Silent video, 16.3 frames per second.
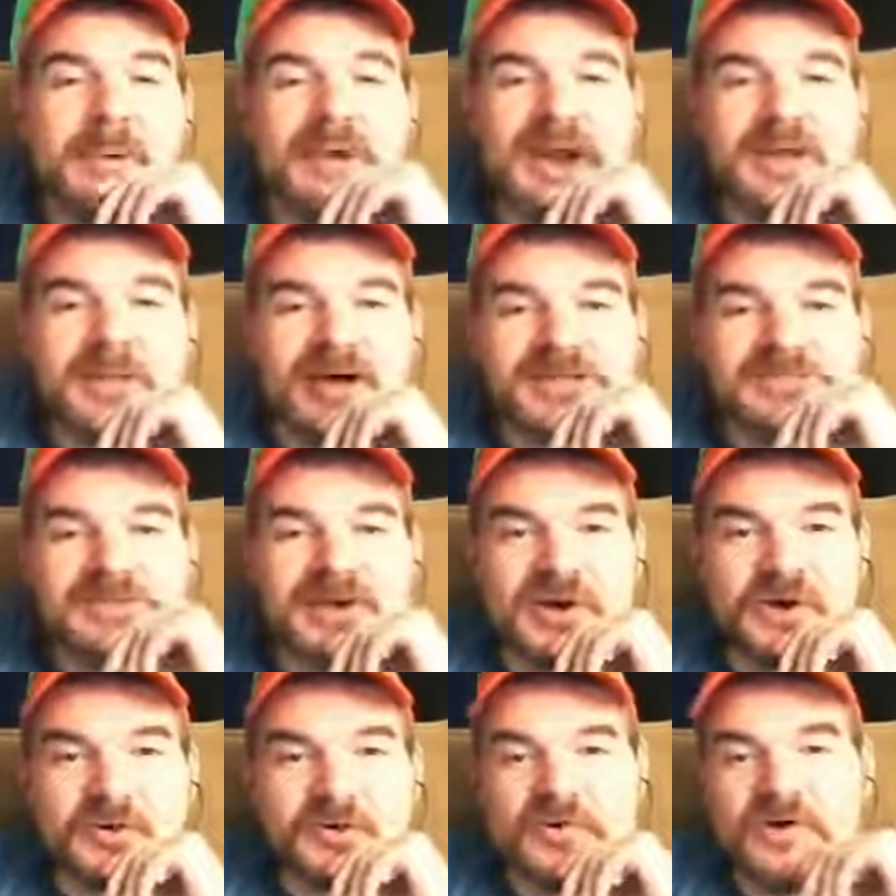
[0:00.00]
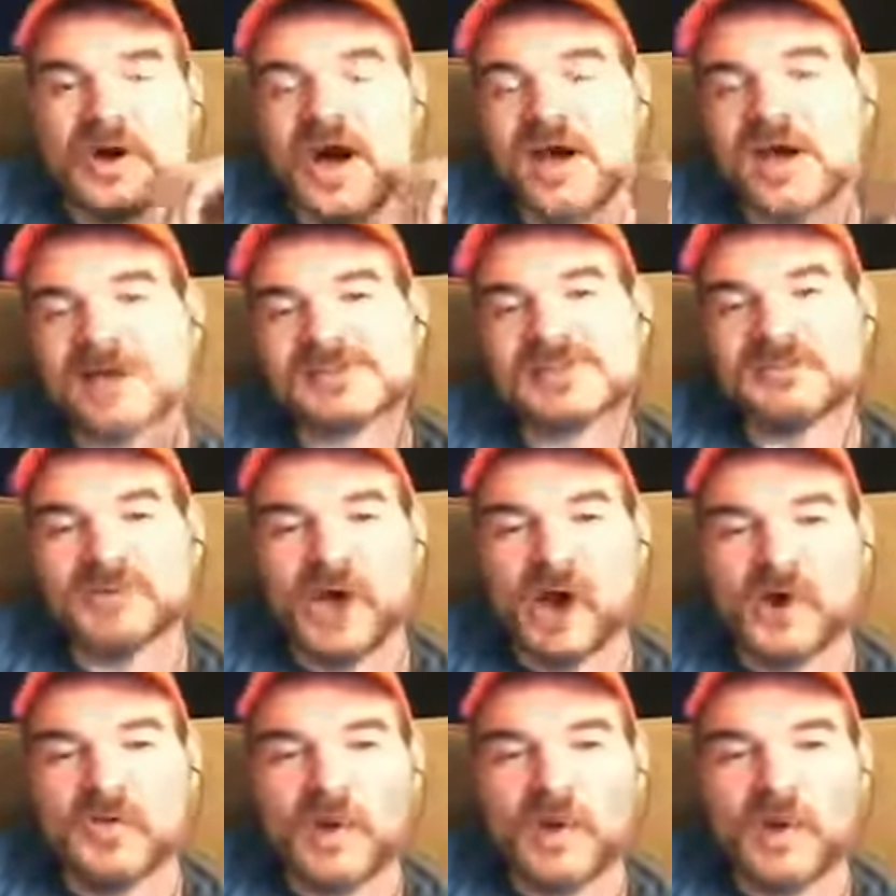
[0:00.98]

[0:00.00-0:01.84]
But I also know